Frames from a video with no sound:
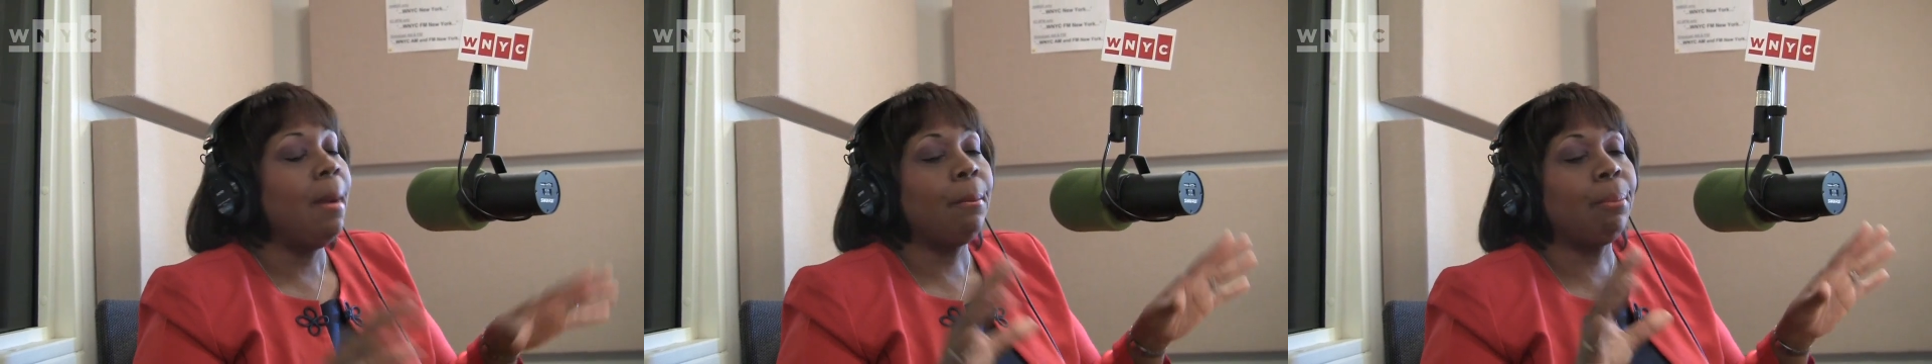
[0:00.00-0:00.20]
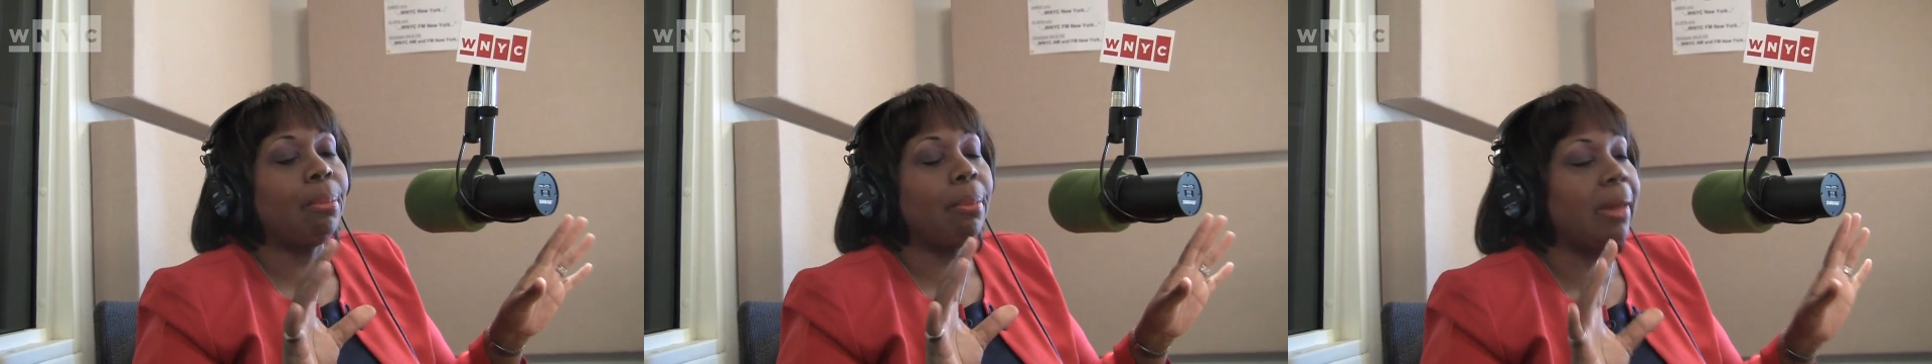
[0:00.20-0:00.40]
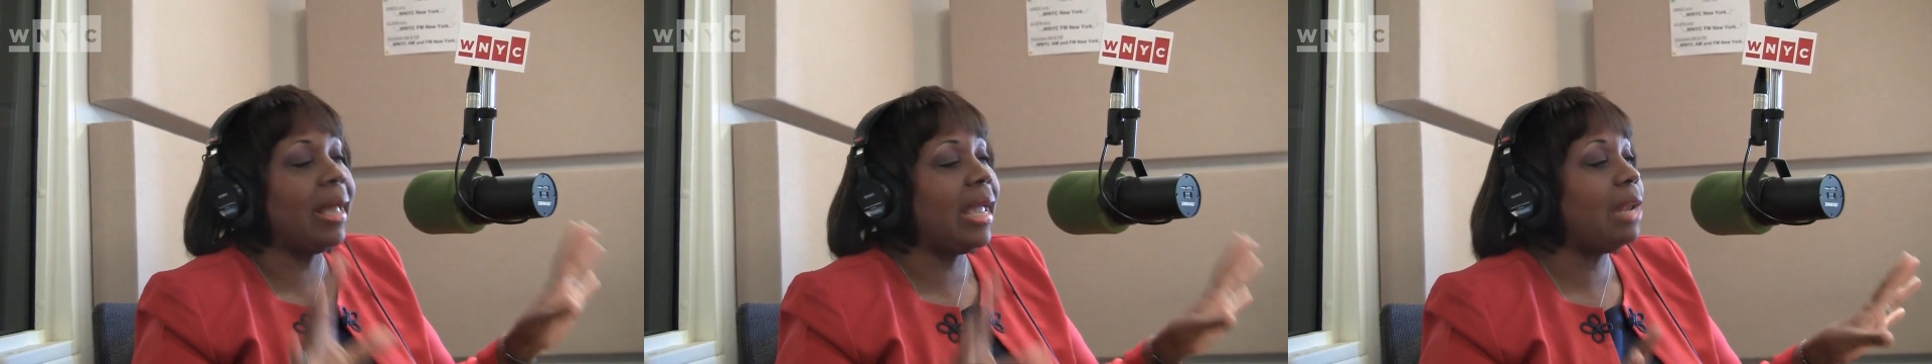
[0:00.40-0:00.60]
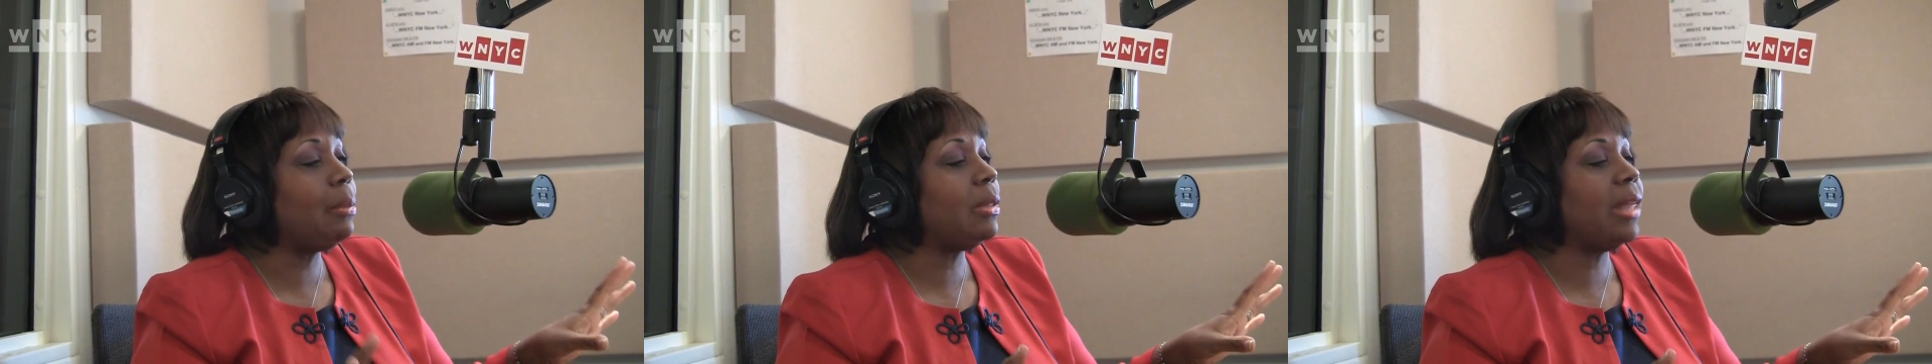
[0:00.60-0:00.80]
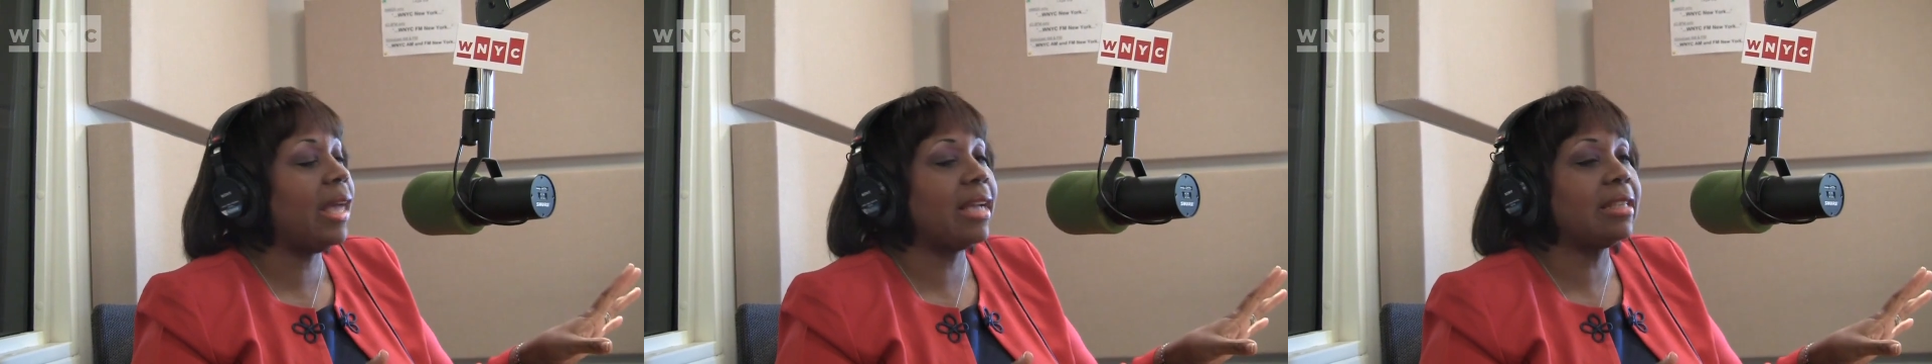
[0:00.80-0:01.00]
played
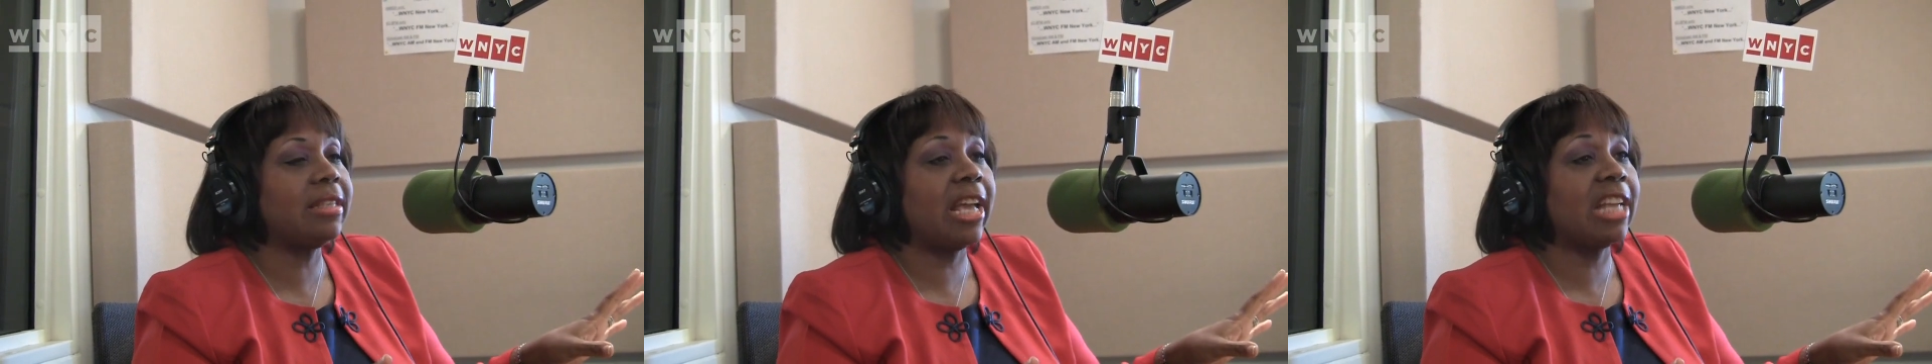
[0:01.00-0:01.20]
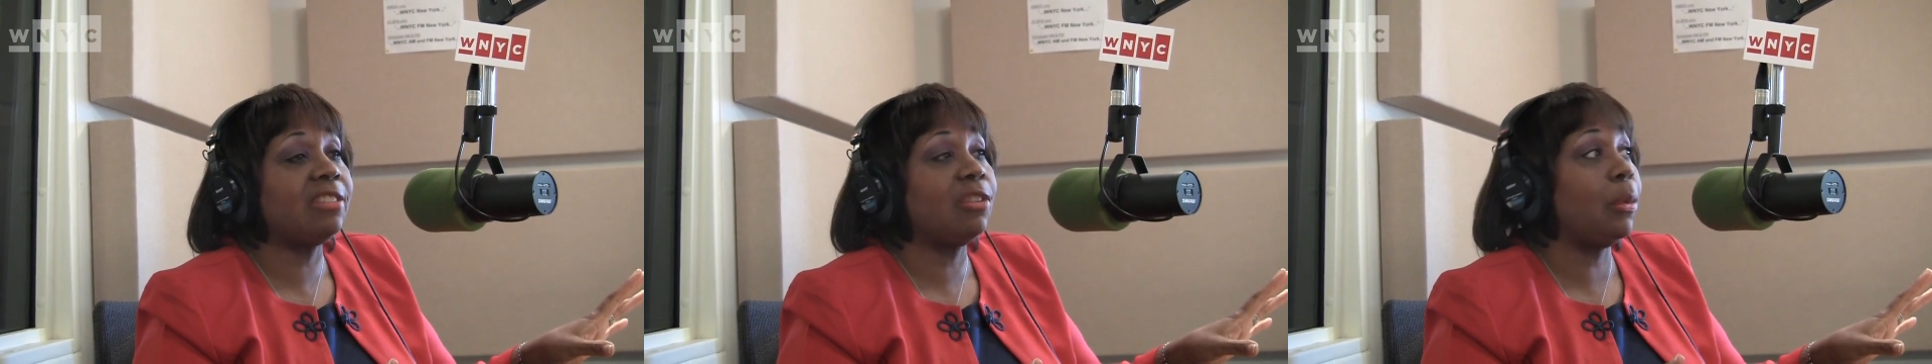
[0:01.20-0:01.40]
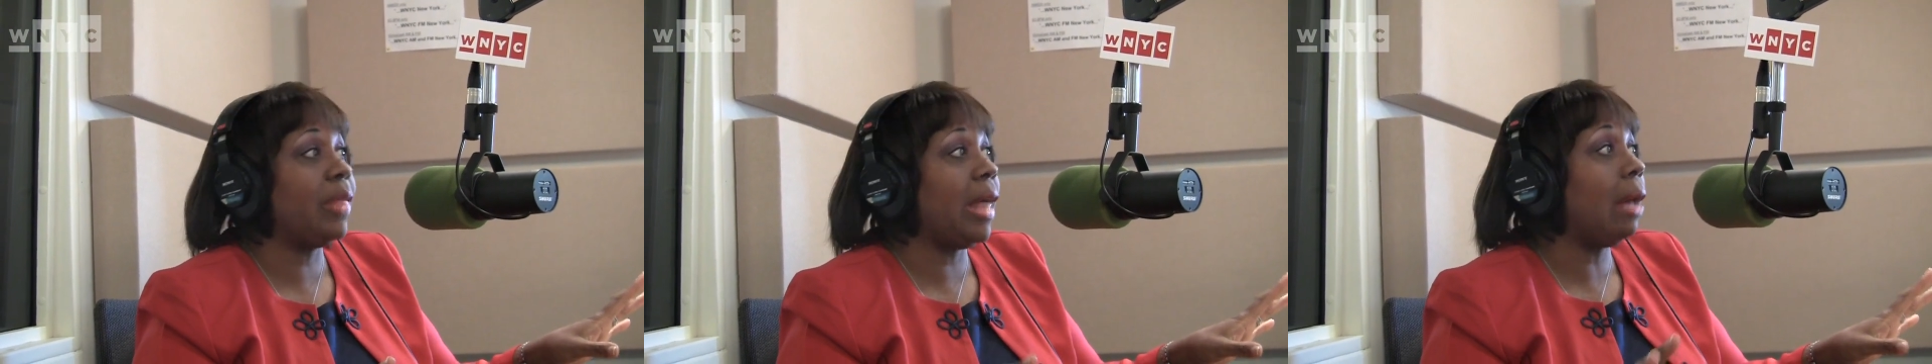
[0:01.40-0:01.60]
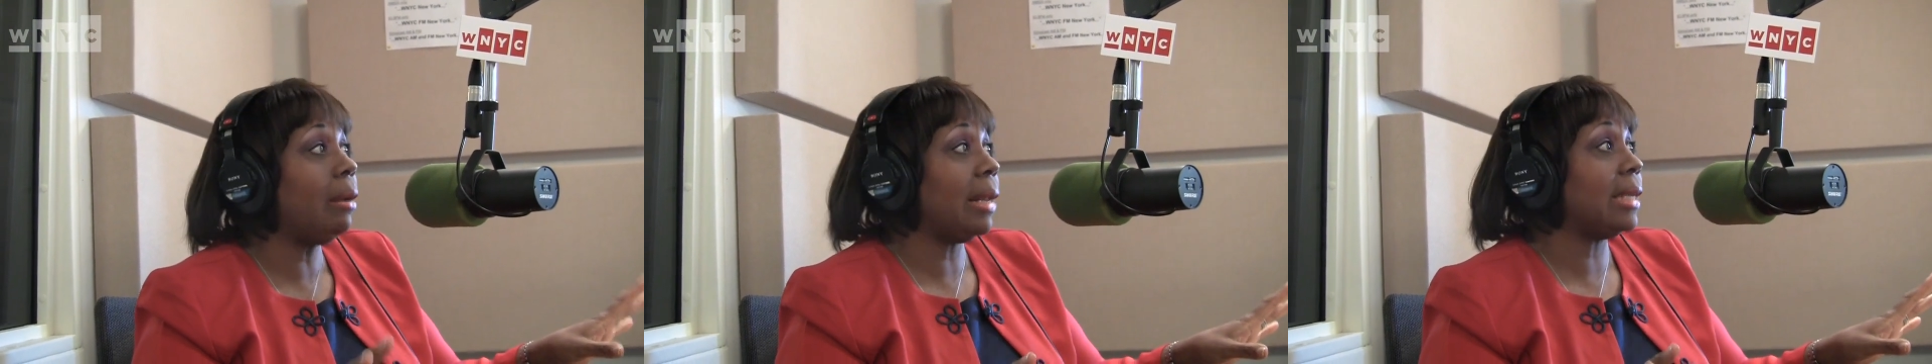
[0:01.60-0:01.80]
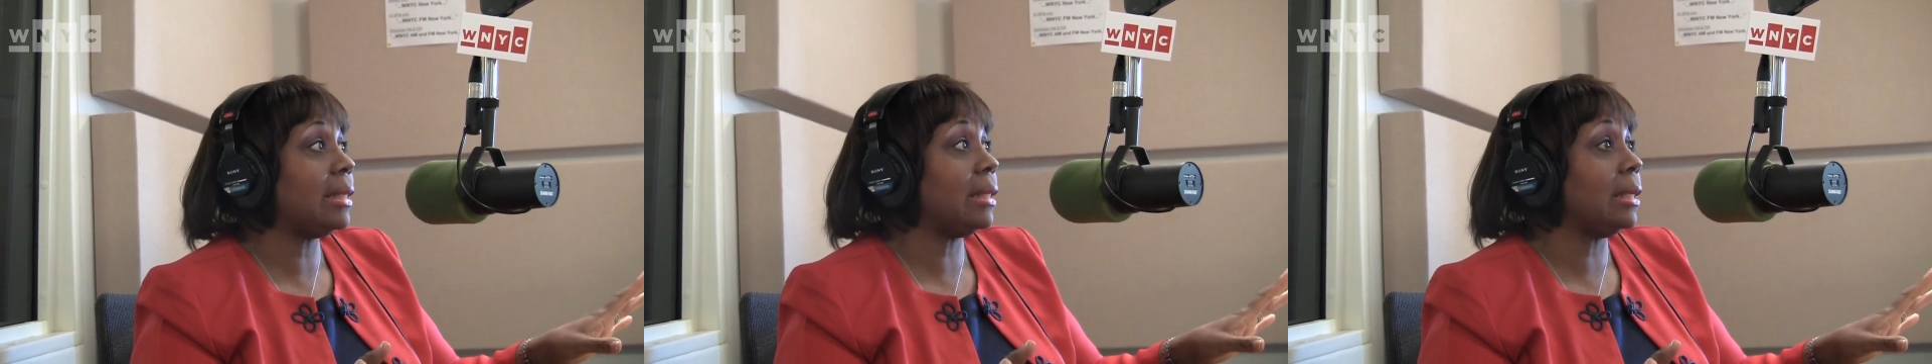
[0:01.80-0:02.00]
with that saxophone without
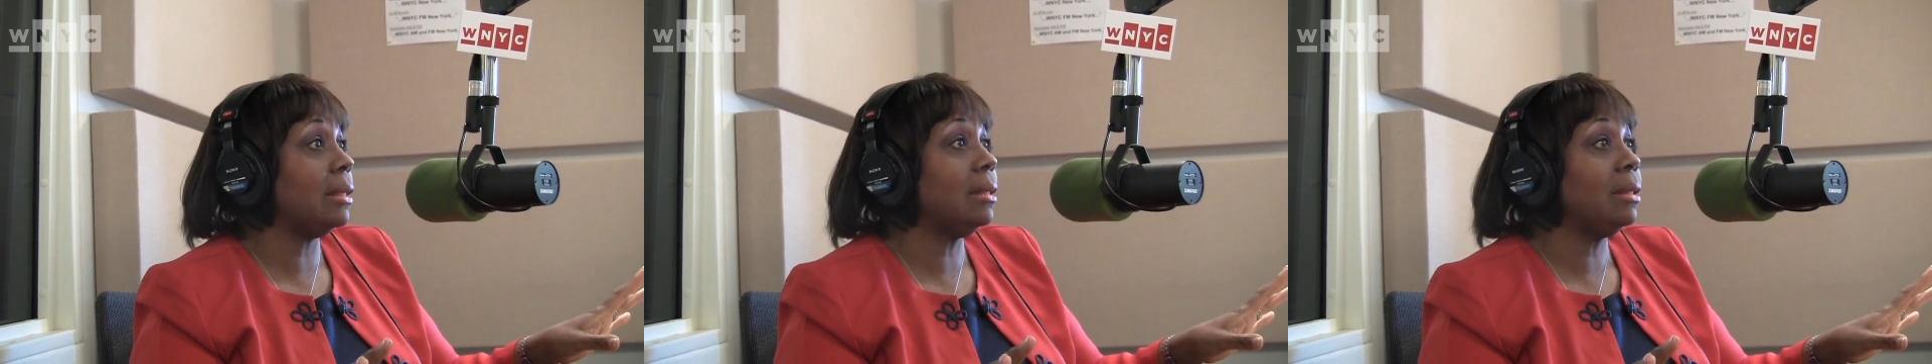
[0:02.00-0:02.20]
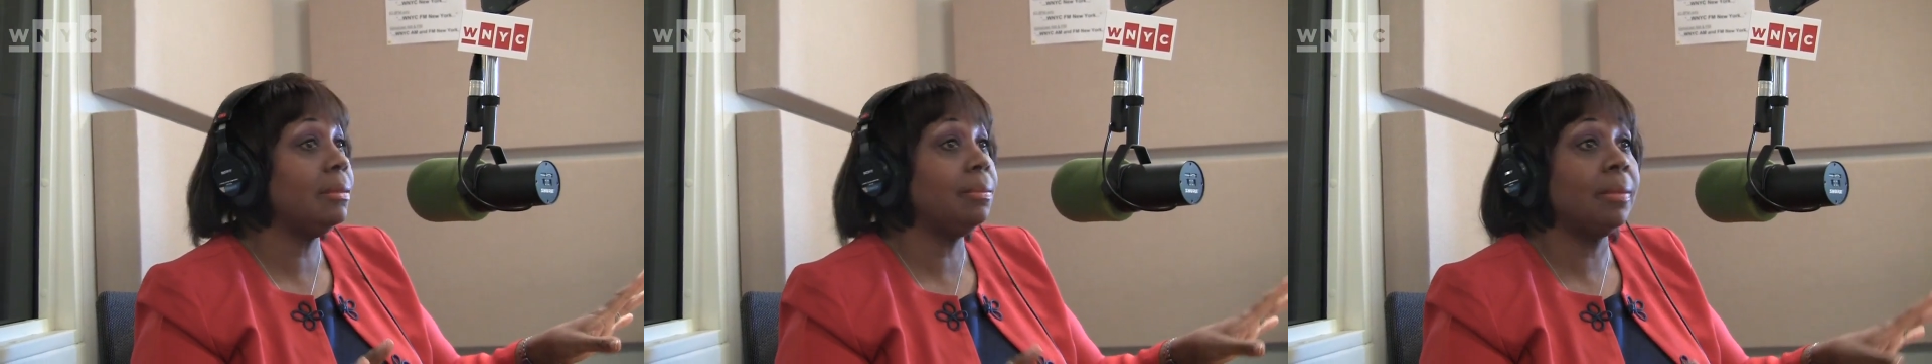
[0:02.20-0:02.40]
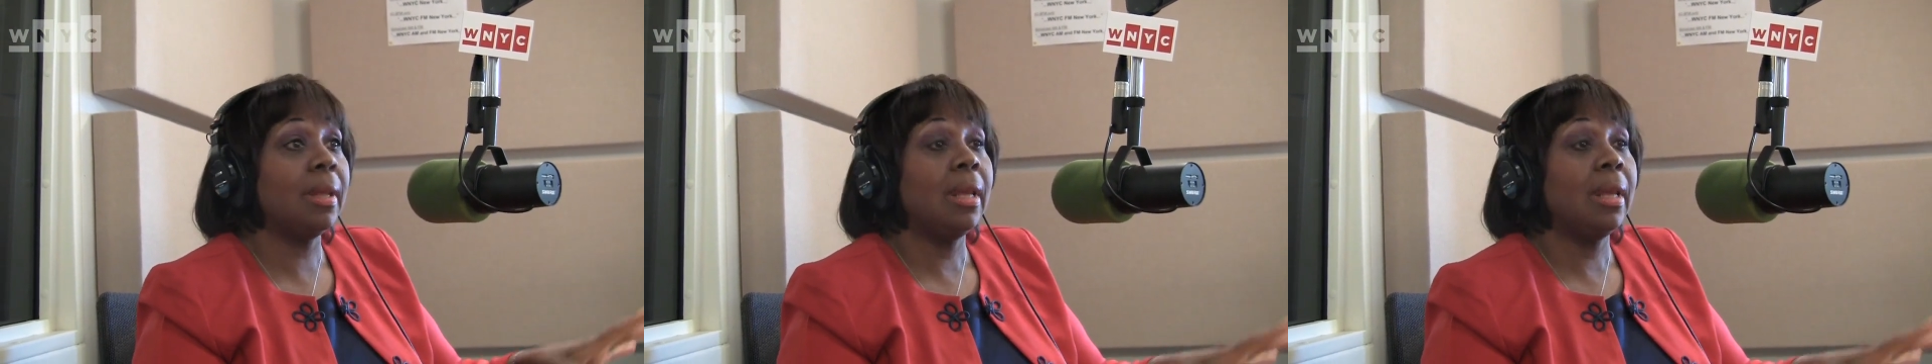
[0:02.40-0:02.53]
lessons.